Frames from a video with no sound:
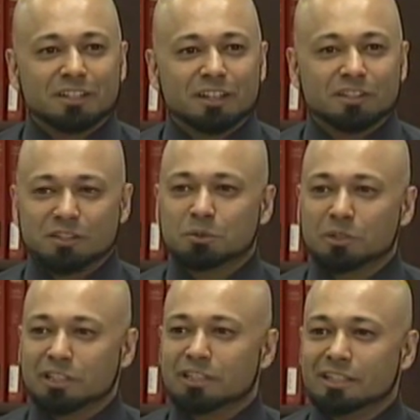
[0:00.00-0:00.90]
that they're
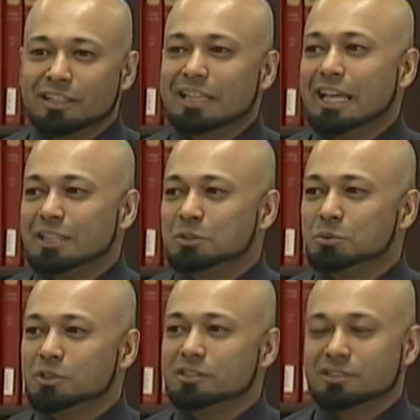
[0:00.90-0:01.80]
really inclined
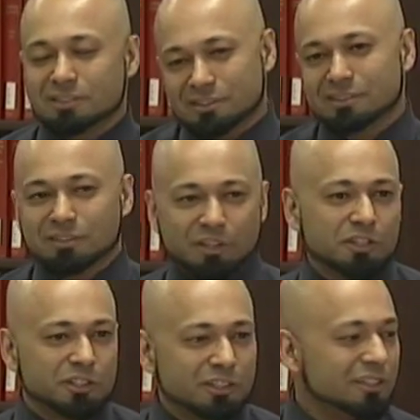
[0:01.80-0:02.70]
towards, it's
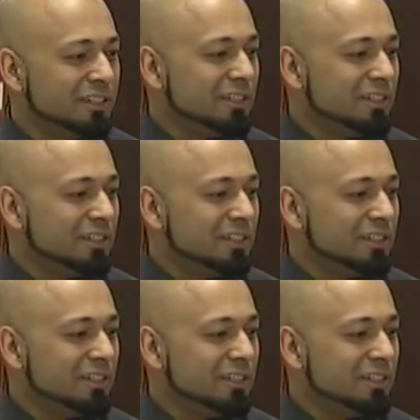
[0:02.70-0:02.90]
adventure.